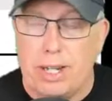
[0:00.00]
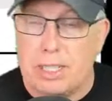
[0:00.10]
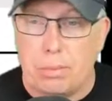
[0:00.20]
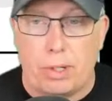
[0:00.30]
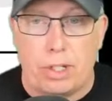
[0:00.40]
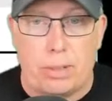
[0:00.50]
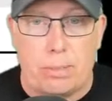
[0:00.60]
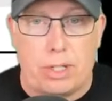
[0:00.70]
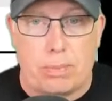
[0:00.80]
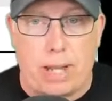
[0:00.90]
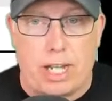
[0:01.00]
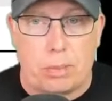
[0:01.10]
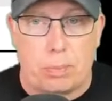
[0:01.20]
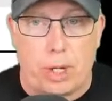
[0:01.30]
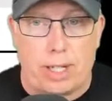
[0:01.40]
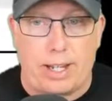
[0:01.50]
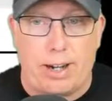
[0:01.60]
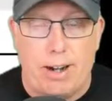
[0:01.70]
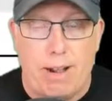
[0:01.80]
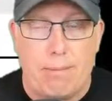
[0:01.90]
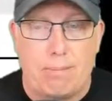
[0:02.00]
That's a pretty good pitching matchup right there.